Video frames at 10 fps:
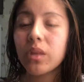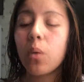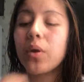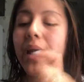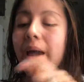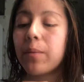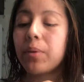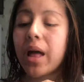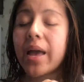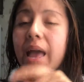when I
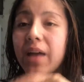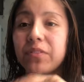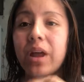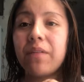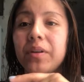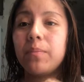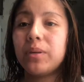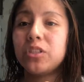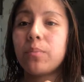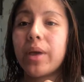apply it after having a
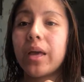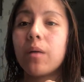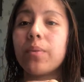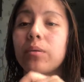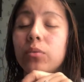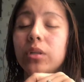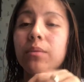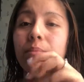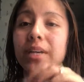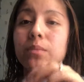bunch of makeup, it really
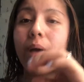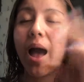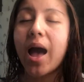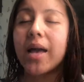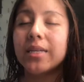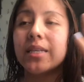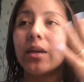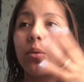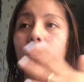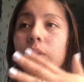makes my eyes
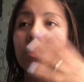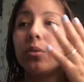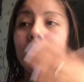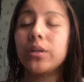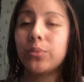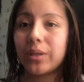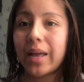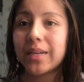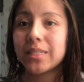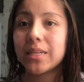like really, really
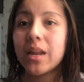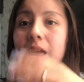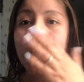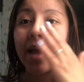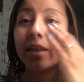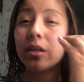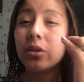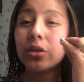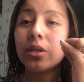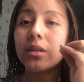relaxing. And they
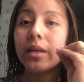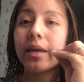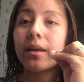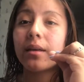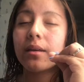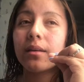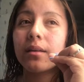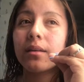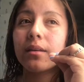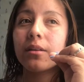look like
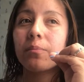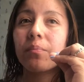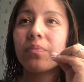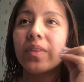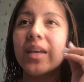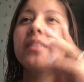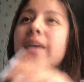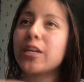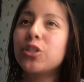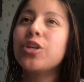it's
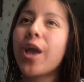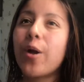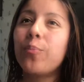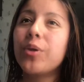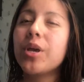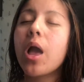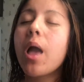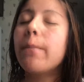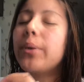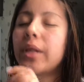actually helping
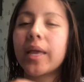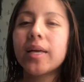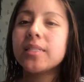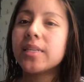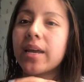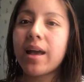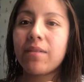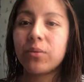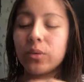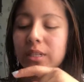but like i said i
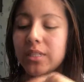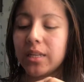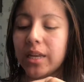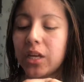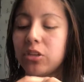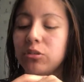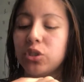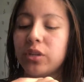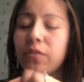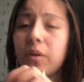haven't really seen like a
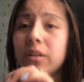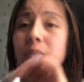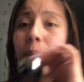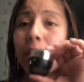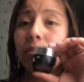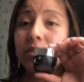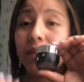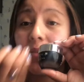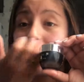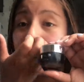huge difference on this but i will
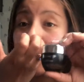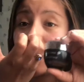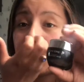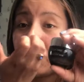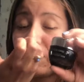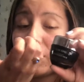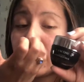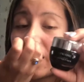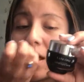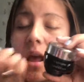definitely keep
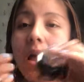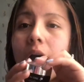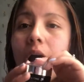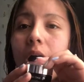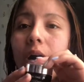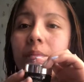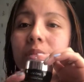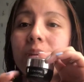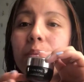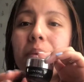using it um
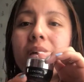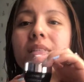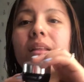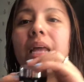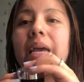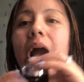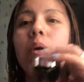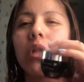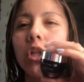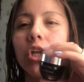simply because i like how
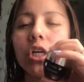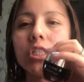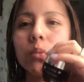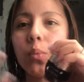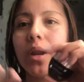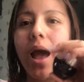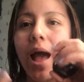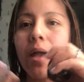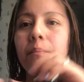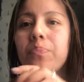it looks when
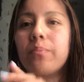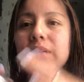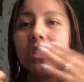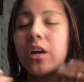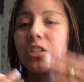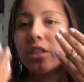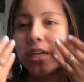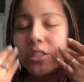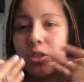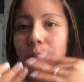i'm massaging it
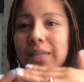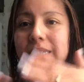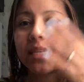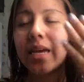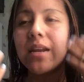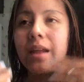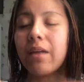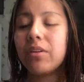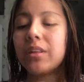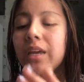into my skin and
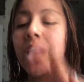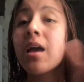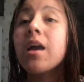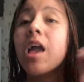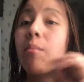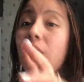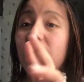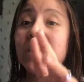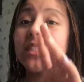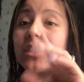everything and my
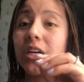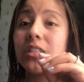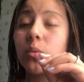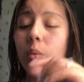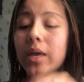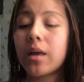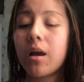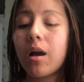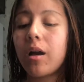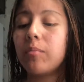face does wake
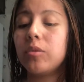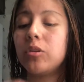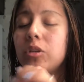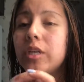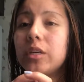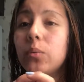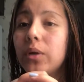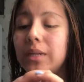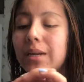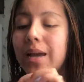up looking
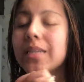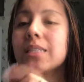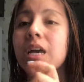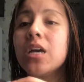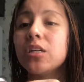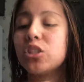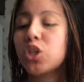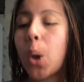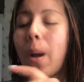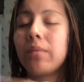really nice
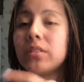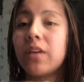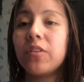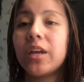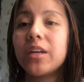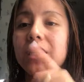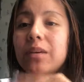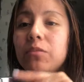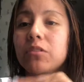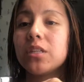so i'm definitely gonna
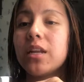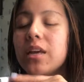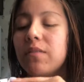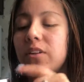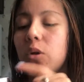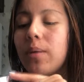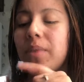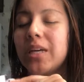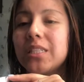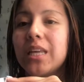keep using it even though i'm
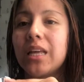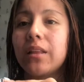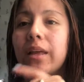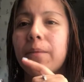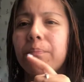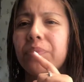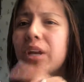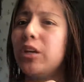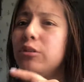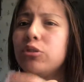not seeing like
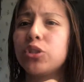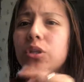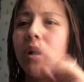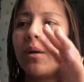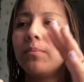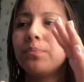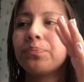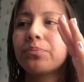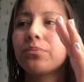huge um